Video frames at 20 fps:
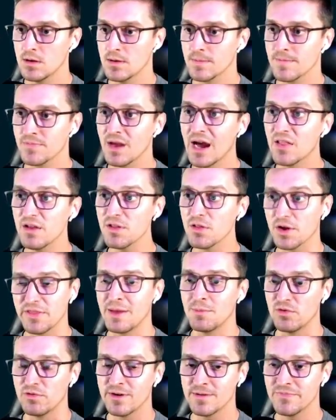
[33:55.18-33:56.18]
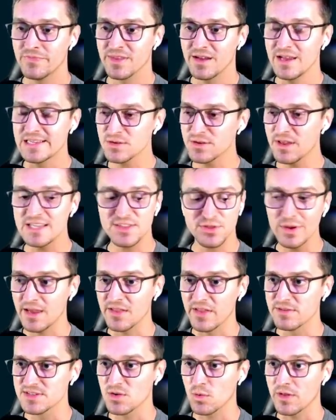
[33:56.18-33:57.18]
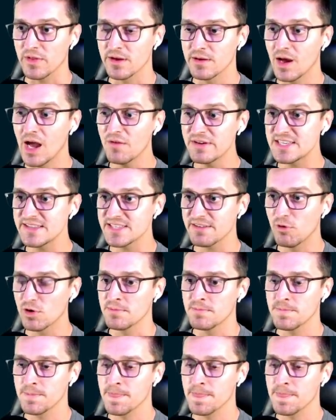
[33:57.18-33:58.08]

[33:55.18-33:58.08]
a single shot. Mime Jr. was out next, and a